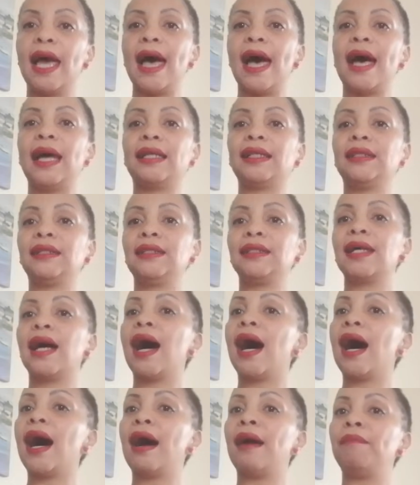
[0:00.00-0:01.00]
And
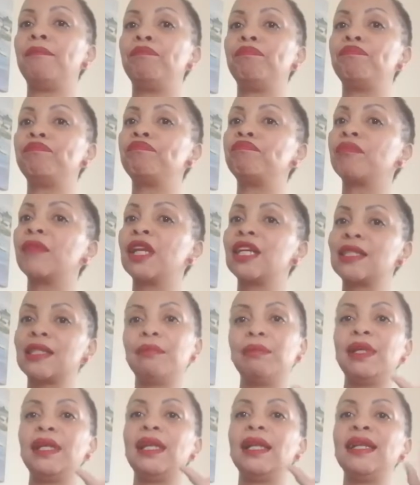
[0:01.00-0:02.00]

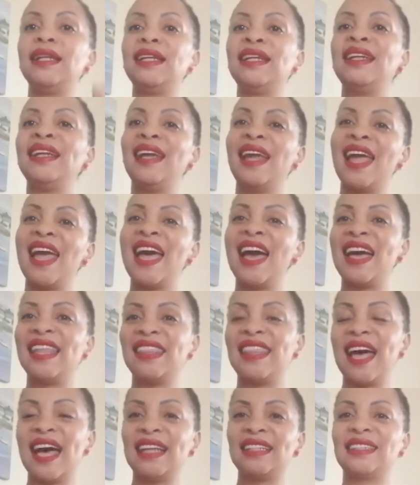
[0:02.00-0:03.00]
similarly,
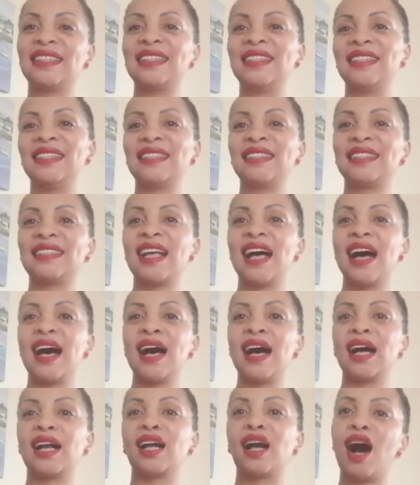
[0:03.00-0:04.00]
that is
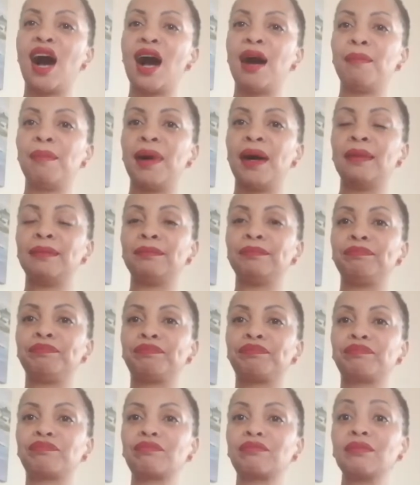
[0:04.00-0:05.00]
karma.
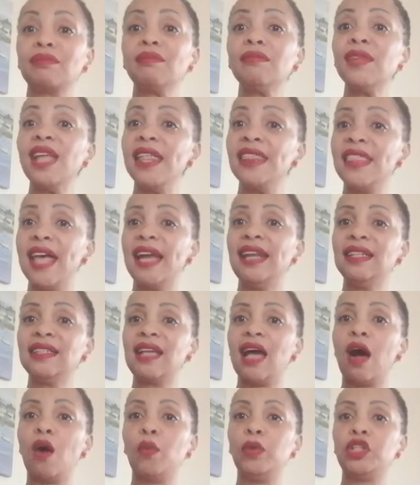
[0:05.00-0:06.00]
That is
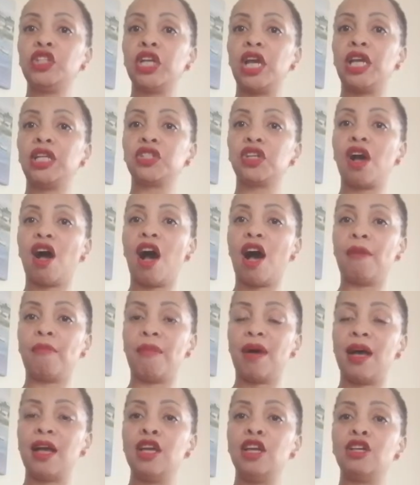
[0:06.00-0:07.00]
how we change
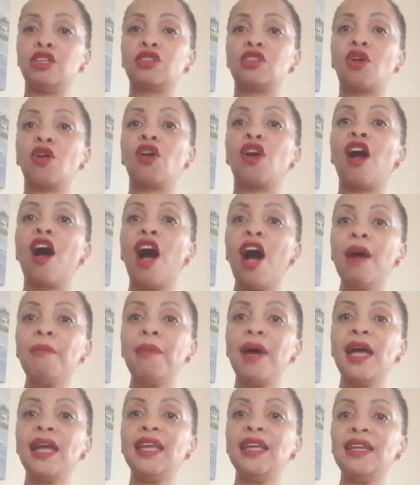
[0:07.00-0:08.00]
karma. So
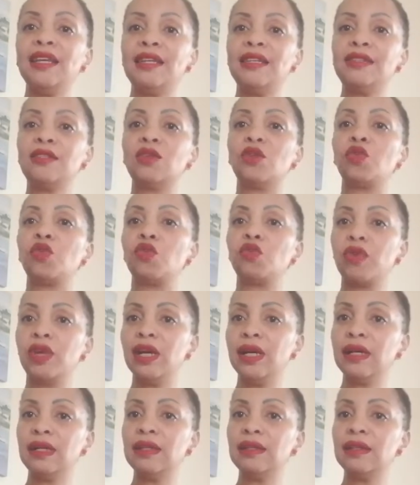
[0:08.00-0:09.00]
karma is
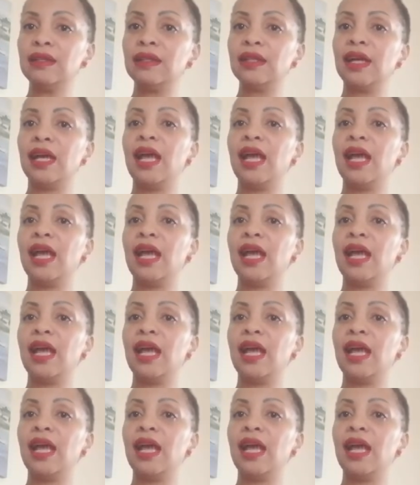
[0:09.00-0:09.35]
real.